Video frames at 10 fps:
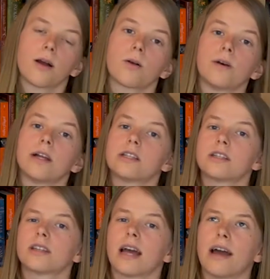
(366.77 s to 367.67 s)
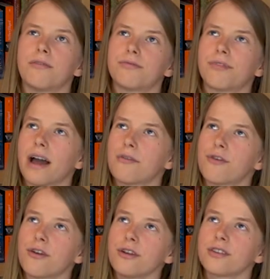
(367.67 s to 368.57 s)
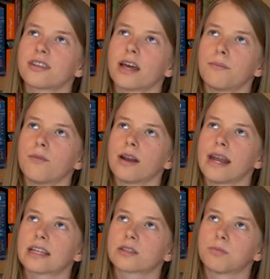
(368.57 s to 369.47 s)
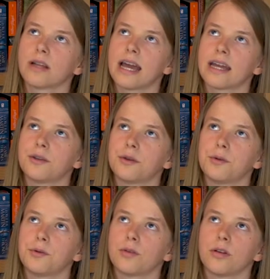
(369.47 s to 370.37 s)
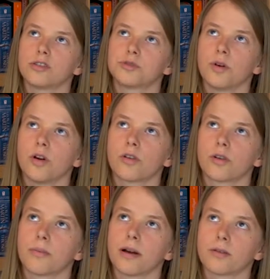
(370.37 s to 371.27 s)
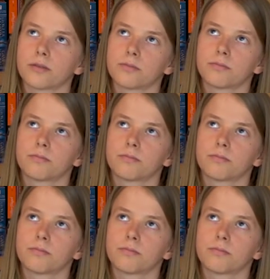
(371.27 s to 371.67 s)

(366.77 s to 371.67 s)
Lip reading: which I've heard someone explain who knows more about